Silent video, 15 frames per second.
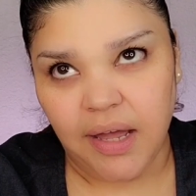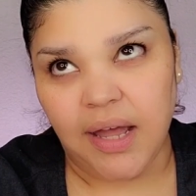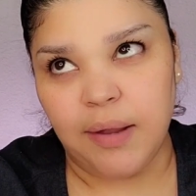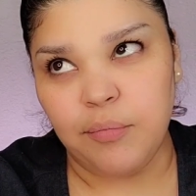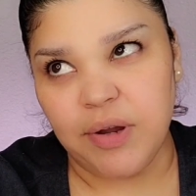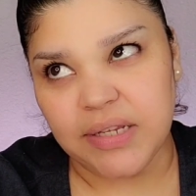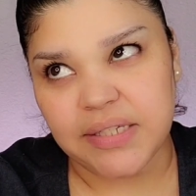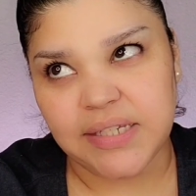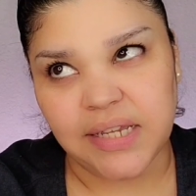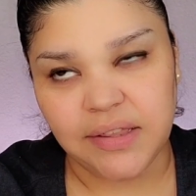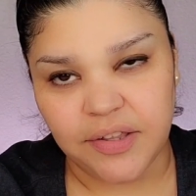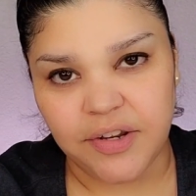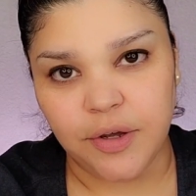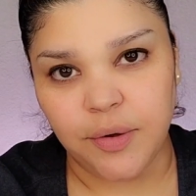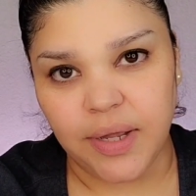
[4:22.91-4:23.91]
I'm resting
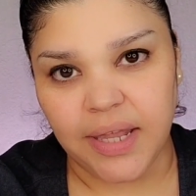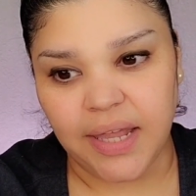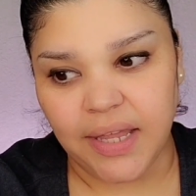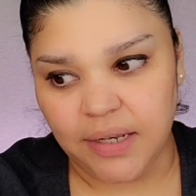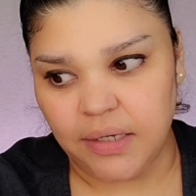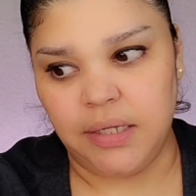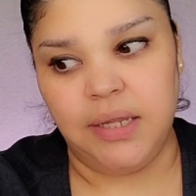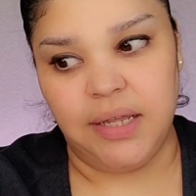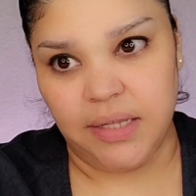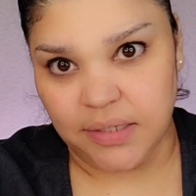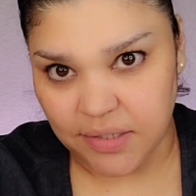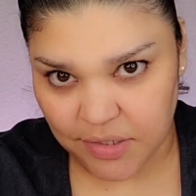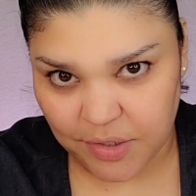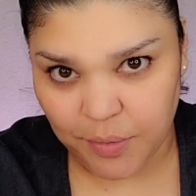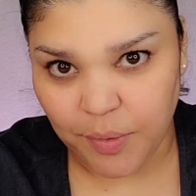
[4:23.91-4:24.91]
the dough again.
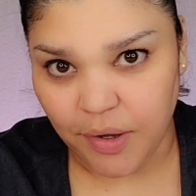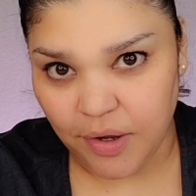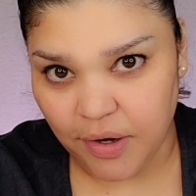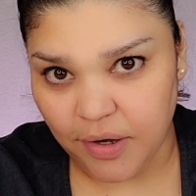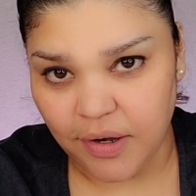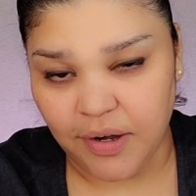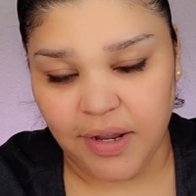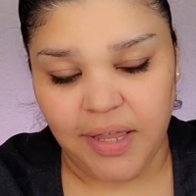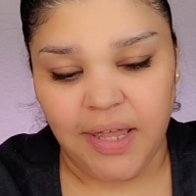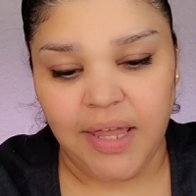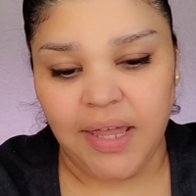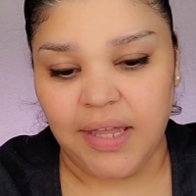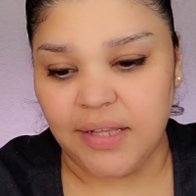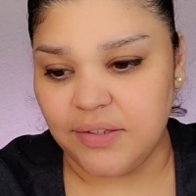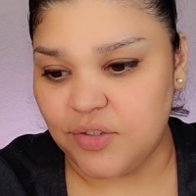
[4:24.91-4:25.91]
Yes, you are.
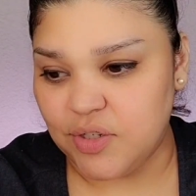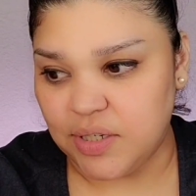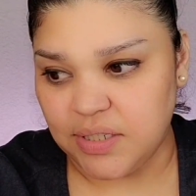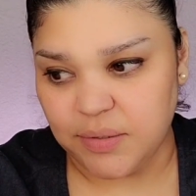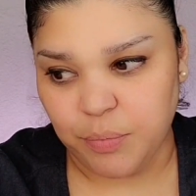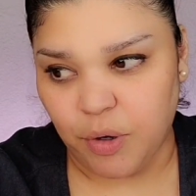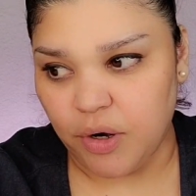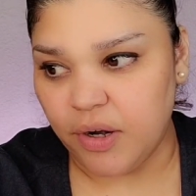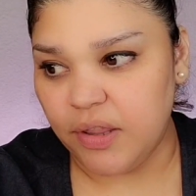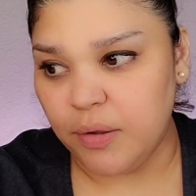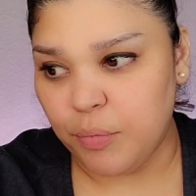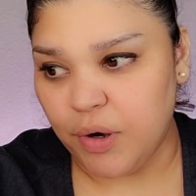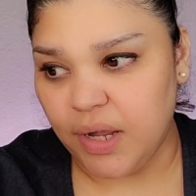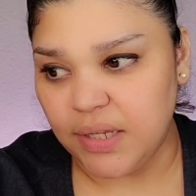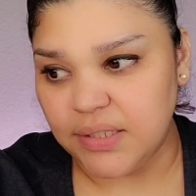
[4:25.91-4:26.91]
It's just part of the
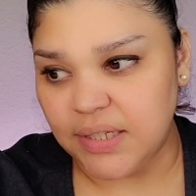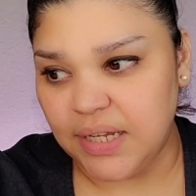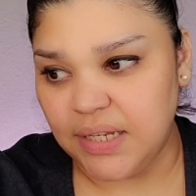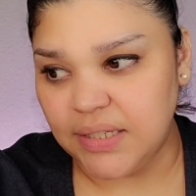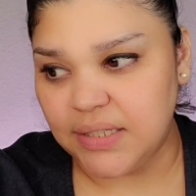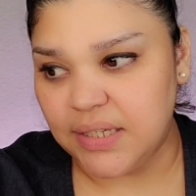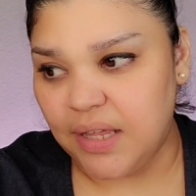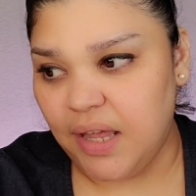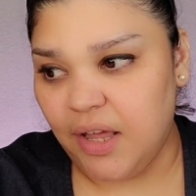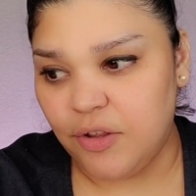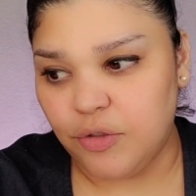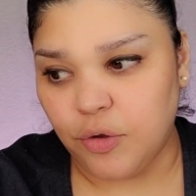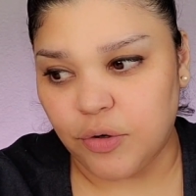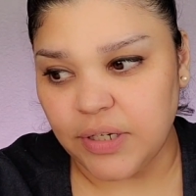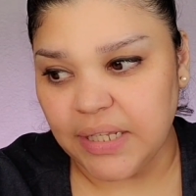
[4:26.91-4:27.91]
process.
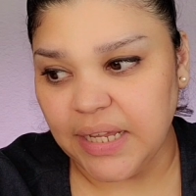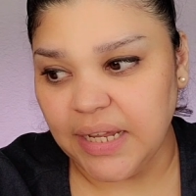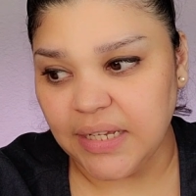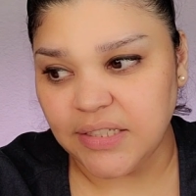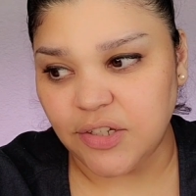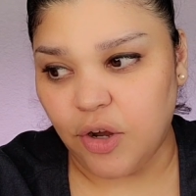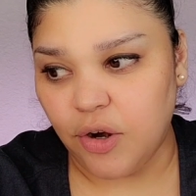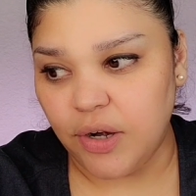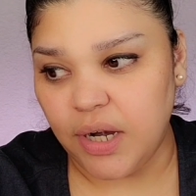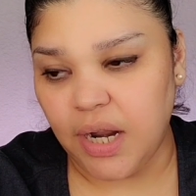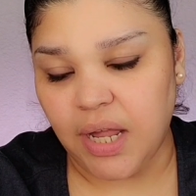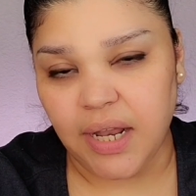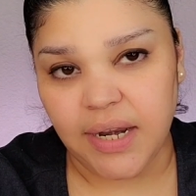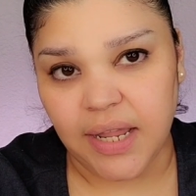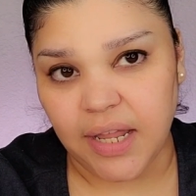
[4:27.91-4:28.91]
Tortillas are
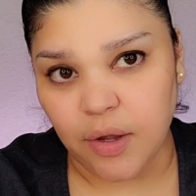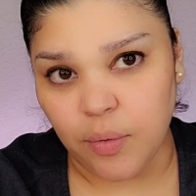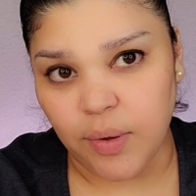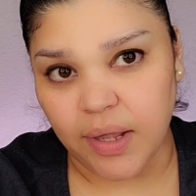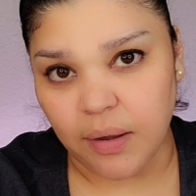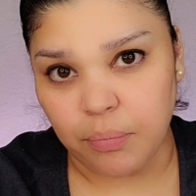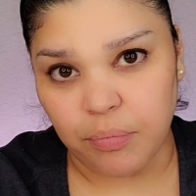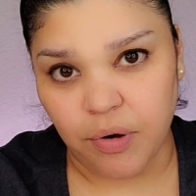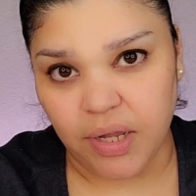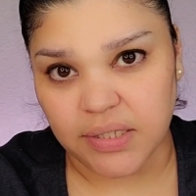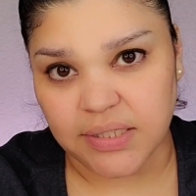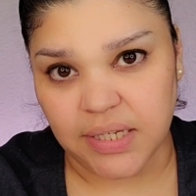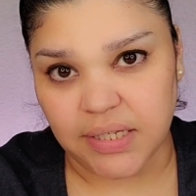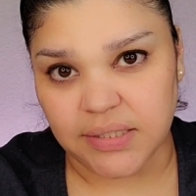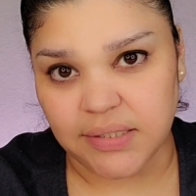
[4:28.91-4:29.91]
not a quick
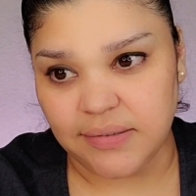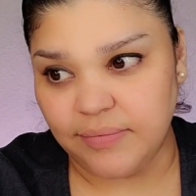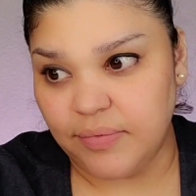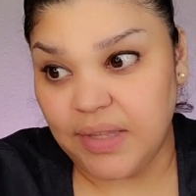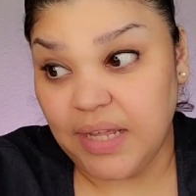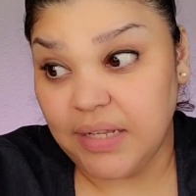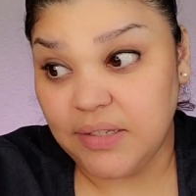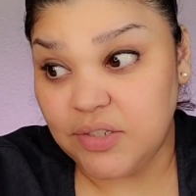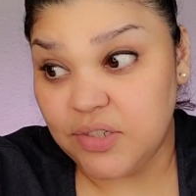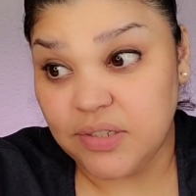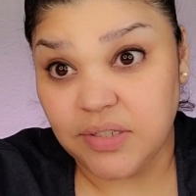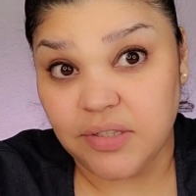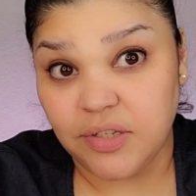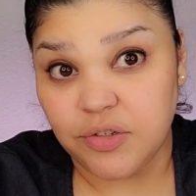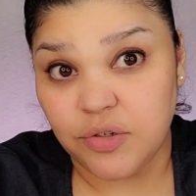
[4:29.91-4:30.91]
process. That's
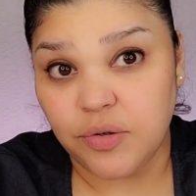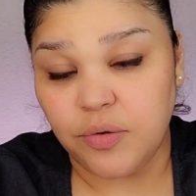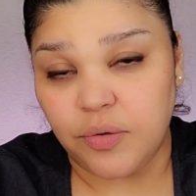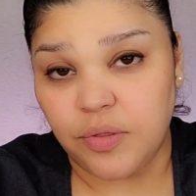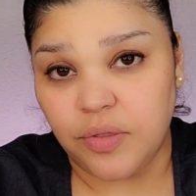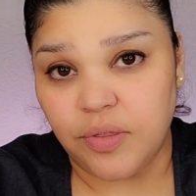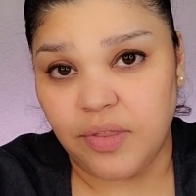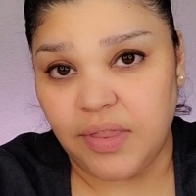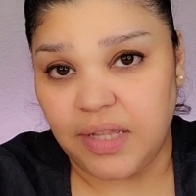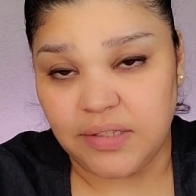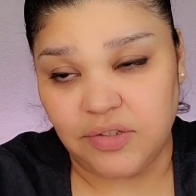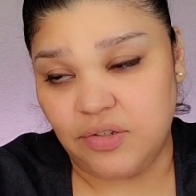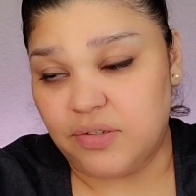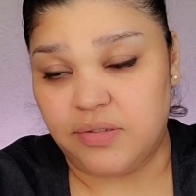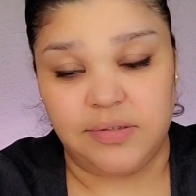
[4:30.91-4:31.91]
just the truth.
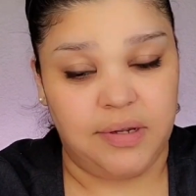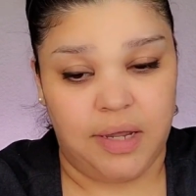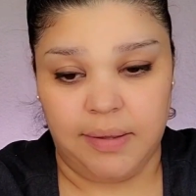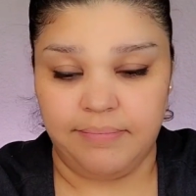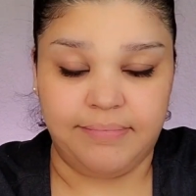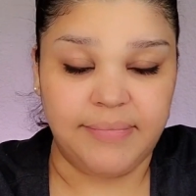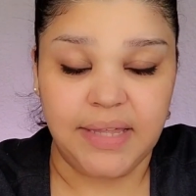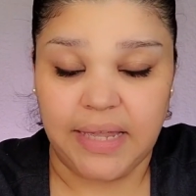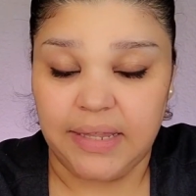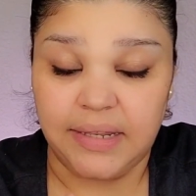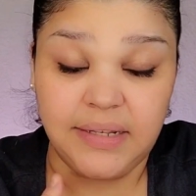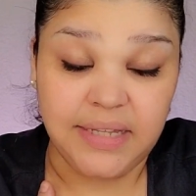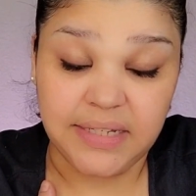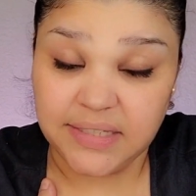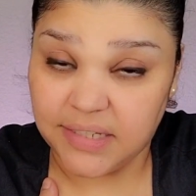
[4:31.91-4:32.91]
That's just,
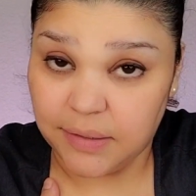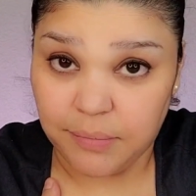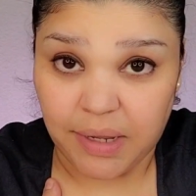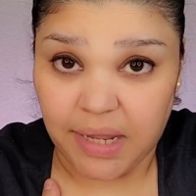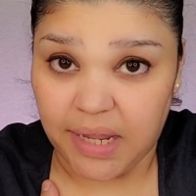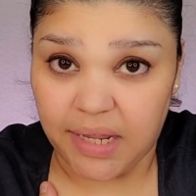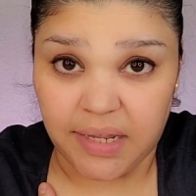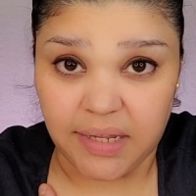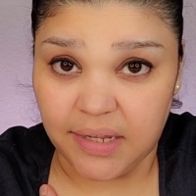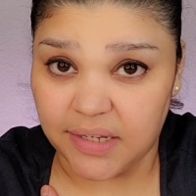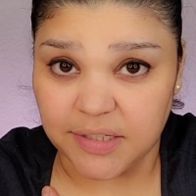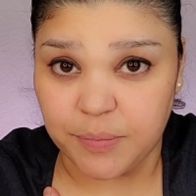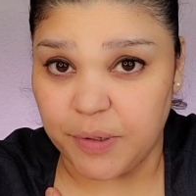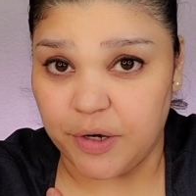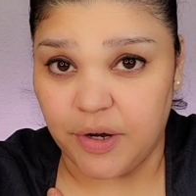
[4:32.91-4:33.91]
at least in my
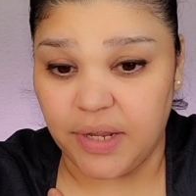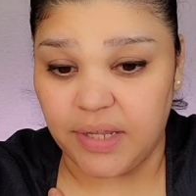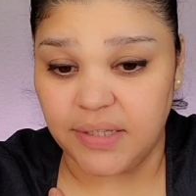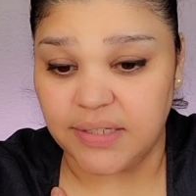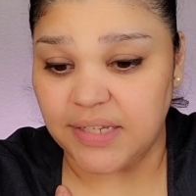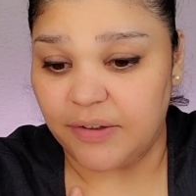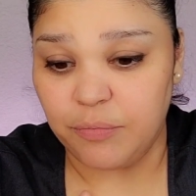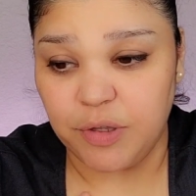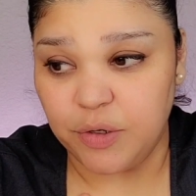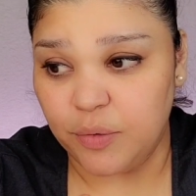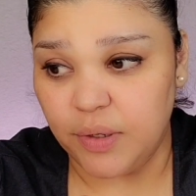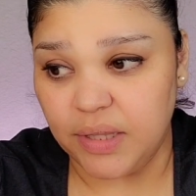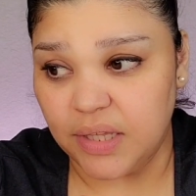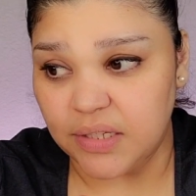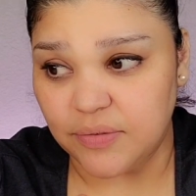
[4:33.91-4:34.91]
experience, I've been
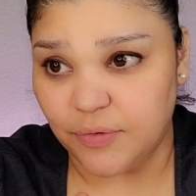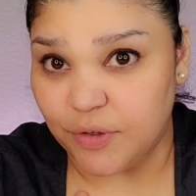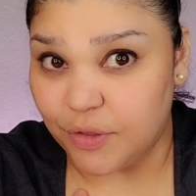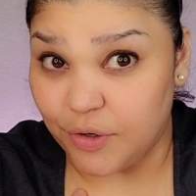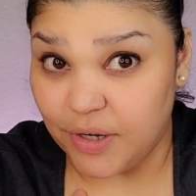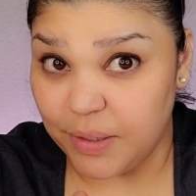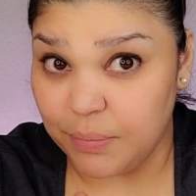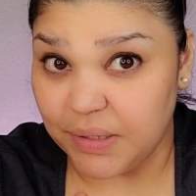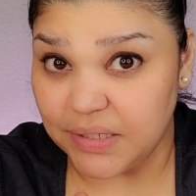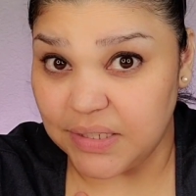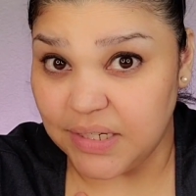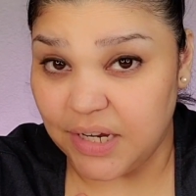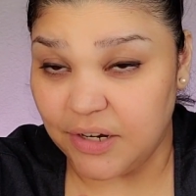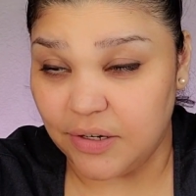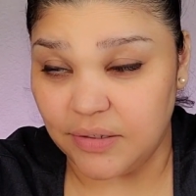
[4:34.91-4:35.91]
doing this for 30
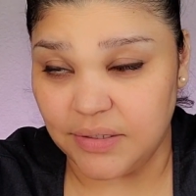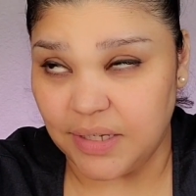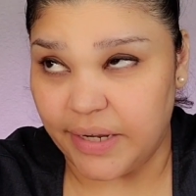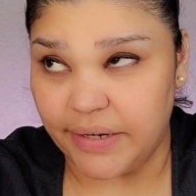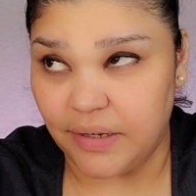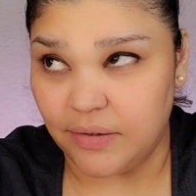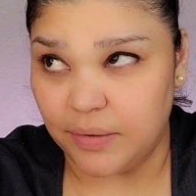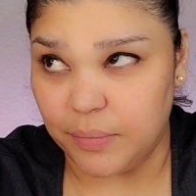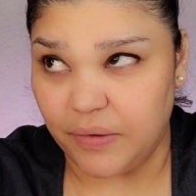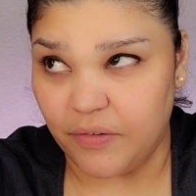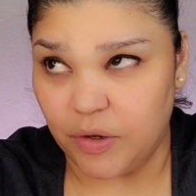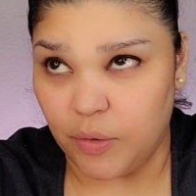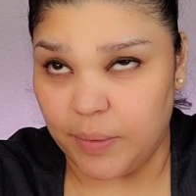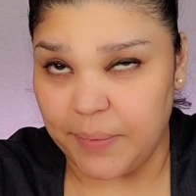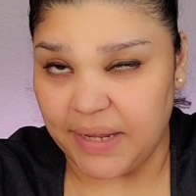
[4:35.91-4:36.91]
plus years. I know I'm
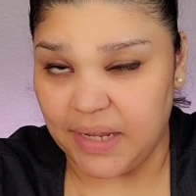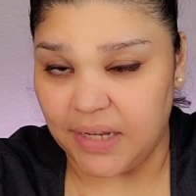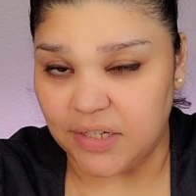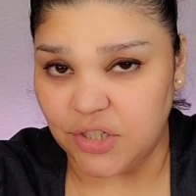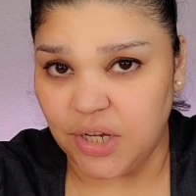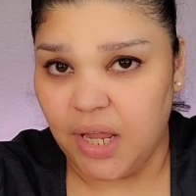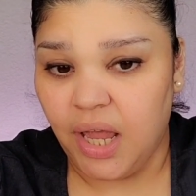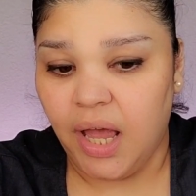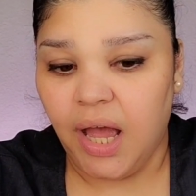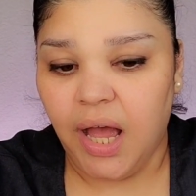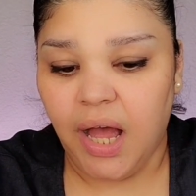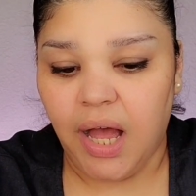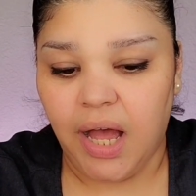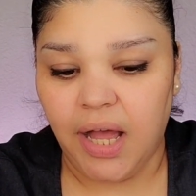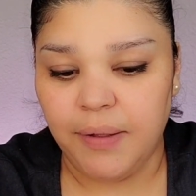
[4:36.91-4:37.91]
giving away my age.
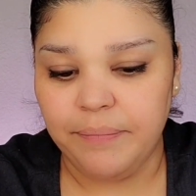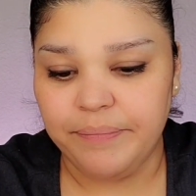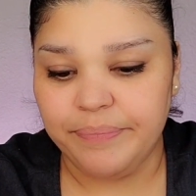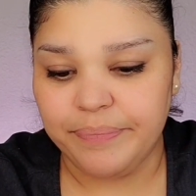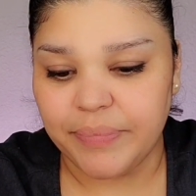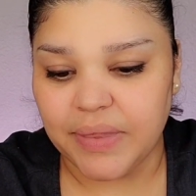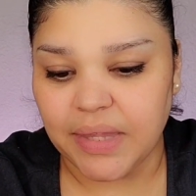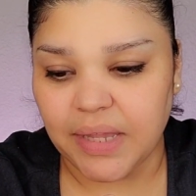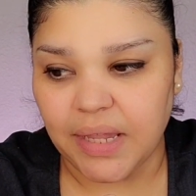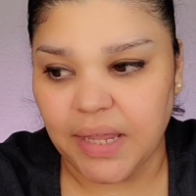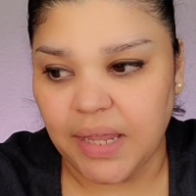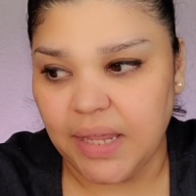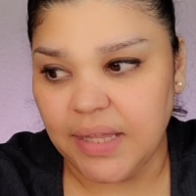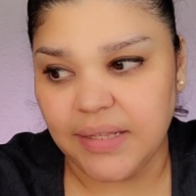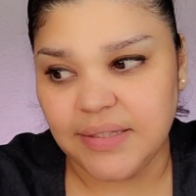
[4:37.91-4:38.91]

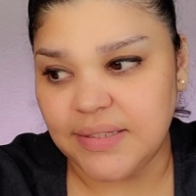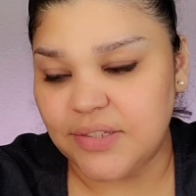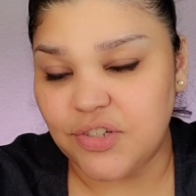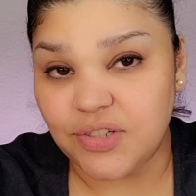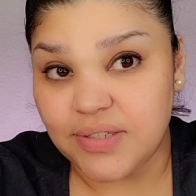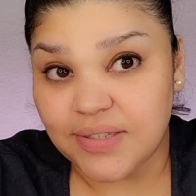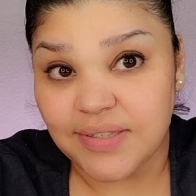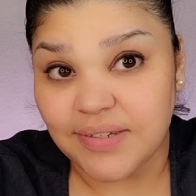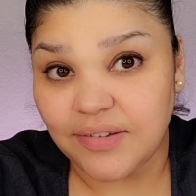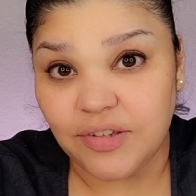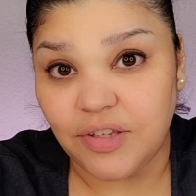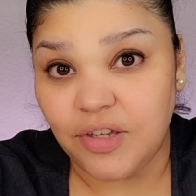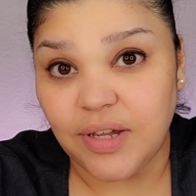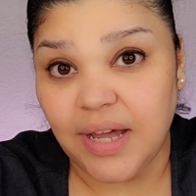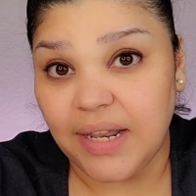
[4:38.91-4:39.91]
It's just,
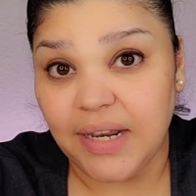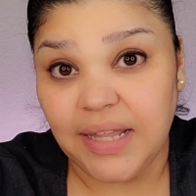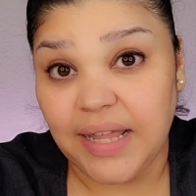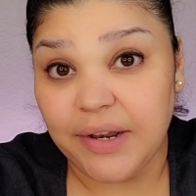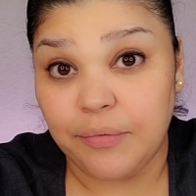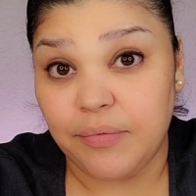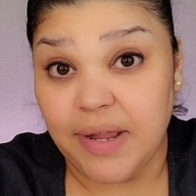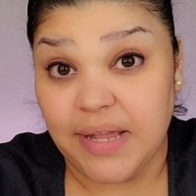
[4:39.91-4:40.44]
you got to let it